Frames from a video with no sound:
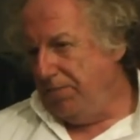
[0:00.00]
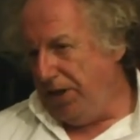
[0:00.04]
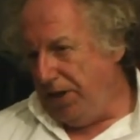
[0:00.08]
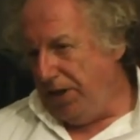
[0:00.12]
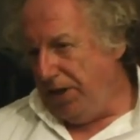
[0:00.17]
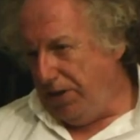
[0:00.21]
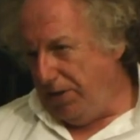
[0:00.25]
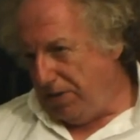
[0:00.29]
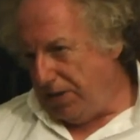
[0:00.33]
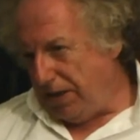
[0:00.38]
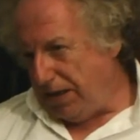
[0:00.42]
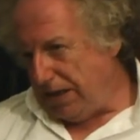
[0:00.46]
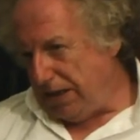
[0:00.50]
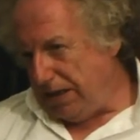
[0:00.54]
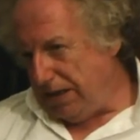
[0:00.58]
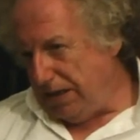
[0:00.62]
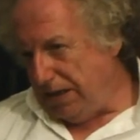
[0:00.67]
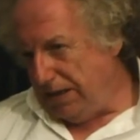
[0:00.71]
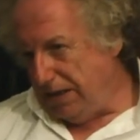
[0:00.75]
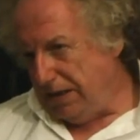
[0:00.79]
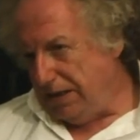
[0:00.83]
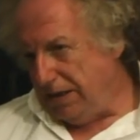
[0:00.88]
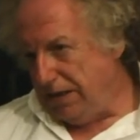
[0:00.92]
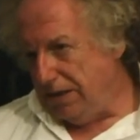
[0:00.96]
music
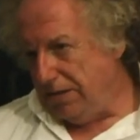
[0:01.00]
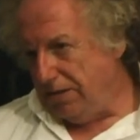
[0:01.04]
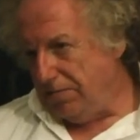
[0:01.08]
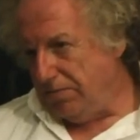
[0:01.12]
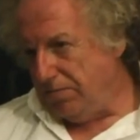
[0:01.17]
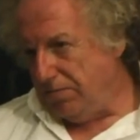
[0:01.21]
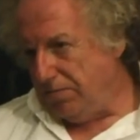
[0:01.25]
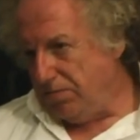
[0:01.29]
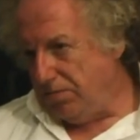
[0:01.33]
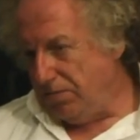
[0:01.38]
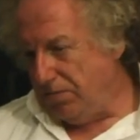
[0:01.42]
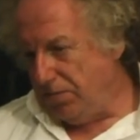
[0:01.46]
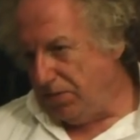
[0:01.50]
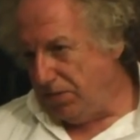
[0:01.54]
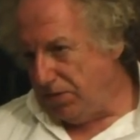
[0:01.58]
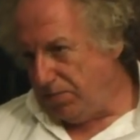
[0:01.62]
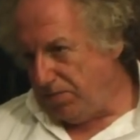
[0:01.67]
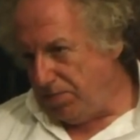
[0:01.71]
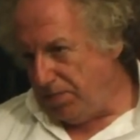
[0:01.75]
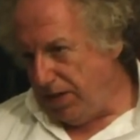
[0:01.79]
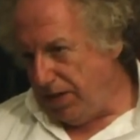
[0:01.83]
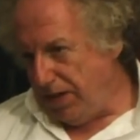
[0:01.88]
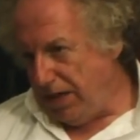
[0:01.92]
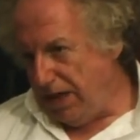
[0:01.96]

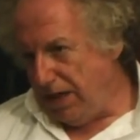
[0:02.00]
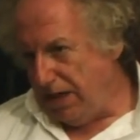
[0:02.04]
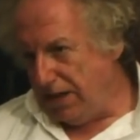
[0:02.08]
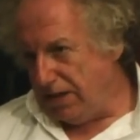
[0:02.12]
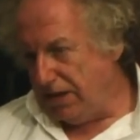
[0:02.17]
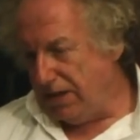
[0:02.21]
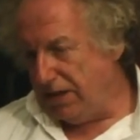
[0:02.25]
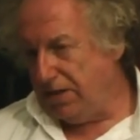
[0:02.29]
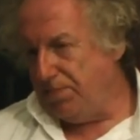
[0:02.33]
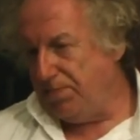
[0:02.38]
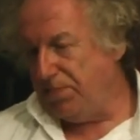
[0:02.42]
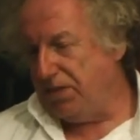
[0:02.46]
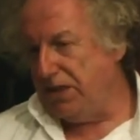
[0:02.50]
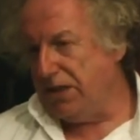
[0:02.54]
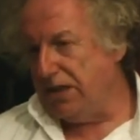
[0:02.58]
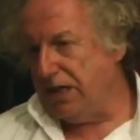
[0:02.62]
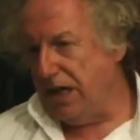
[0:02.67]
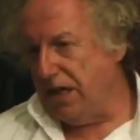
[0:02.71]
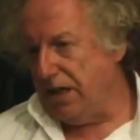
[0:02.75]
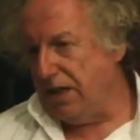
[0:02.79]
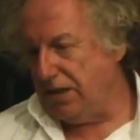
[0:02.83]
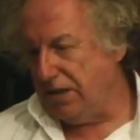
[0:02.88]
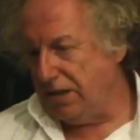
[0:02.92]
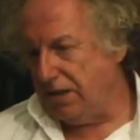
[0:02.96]
Sure, uh, sure.
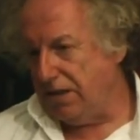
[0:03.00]
Jimmy uh,